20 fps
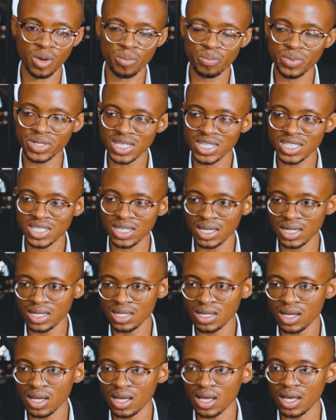competent
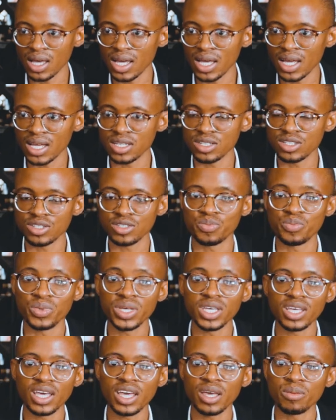in mm-hmm. and
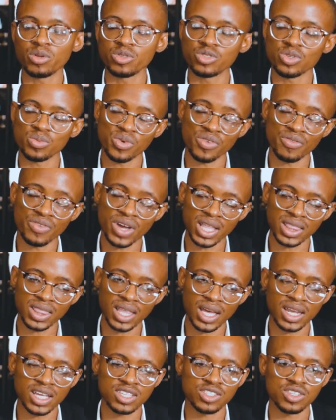being able to provide
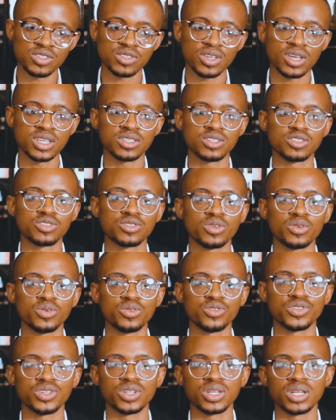that as a, as a
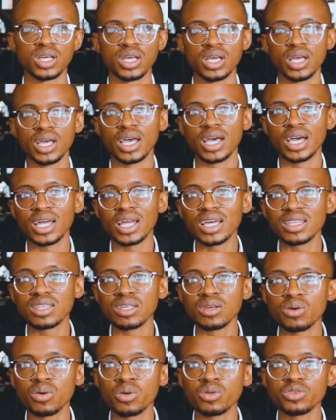solution. Mm-hmm. And I
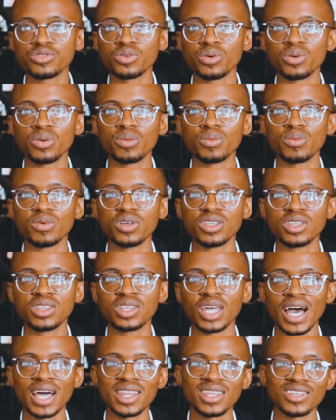think also
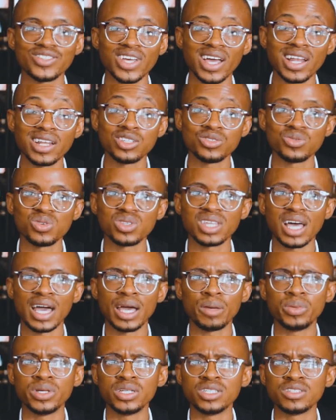the other challenge with
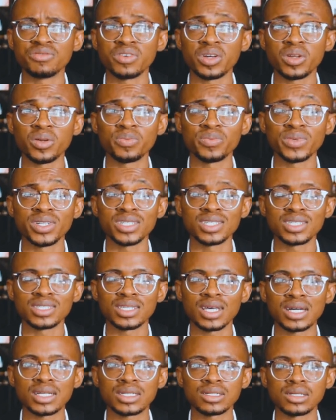IP development
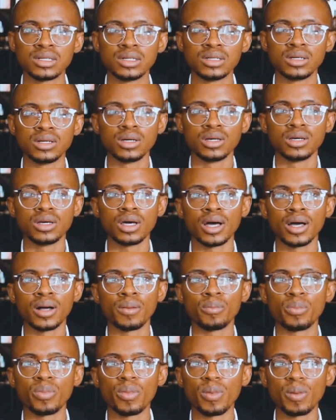is that uh,